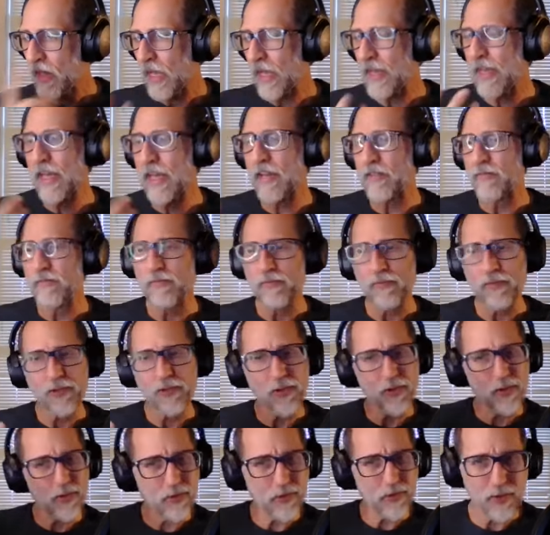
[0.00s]
Again,
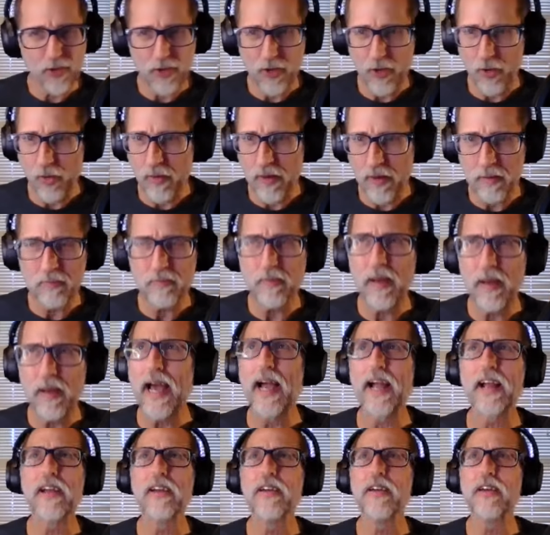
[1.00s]
going
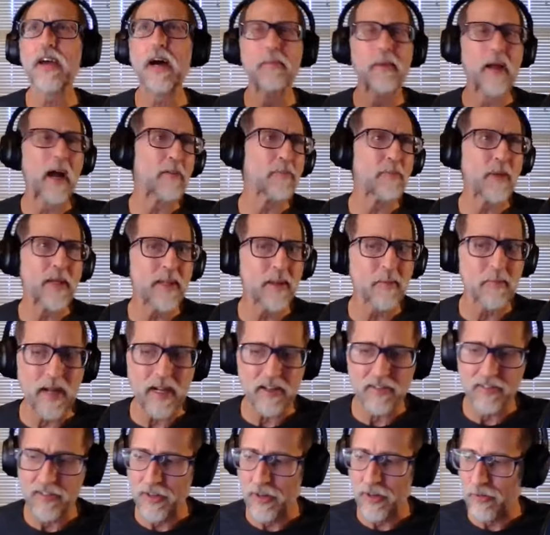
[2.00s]
back, I mean, I've been to
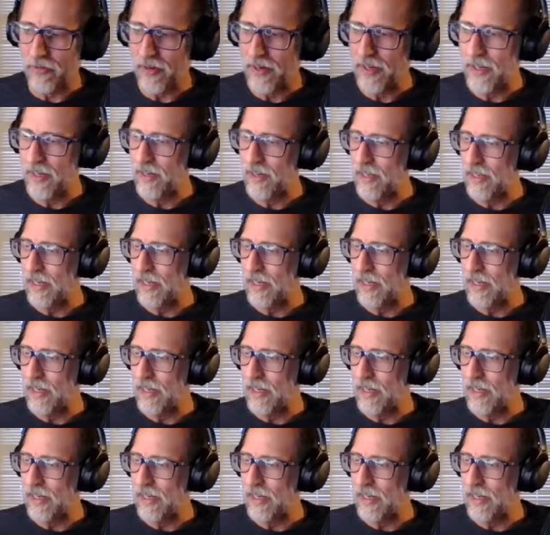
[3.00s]
Mexico, right?